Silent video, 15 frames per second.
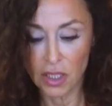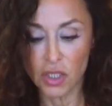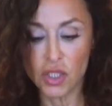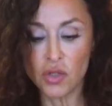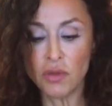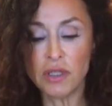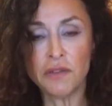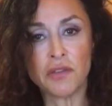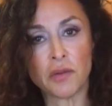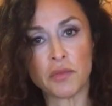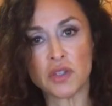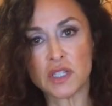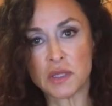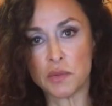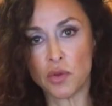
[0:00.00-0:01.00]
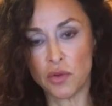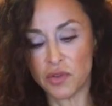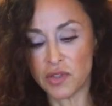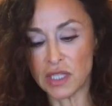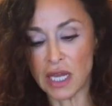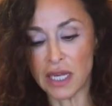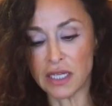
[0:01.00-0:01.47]
Do it from the smooth
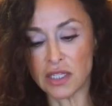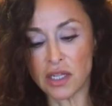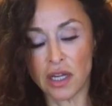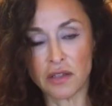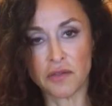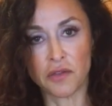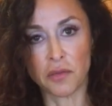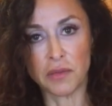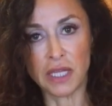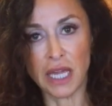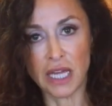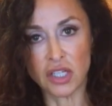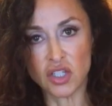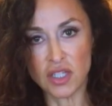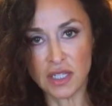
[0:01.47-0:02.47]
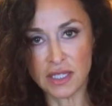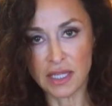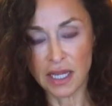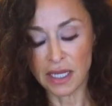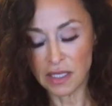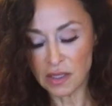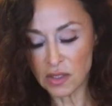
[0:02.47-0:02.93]
side, not from the edgy
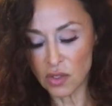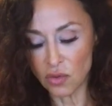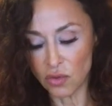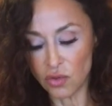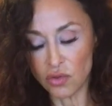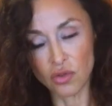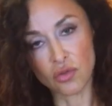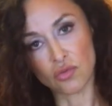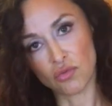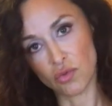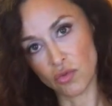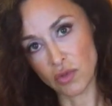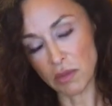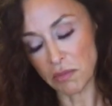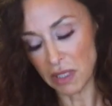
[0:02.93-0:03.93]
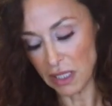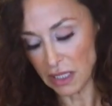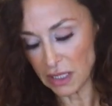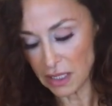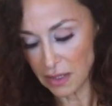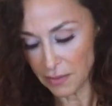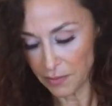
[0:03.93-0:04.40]
side, so you don't ruin the
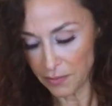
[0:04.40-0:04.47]
meat.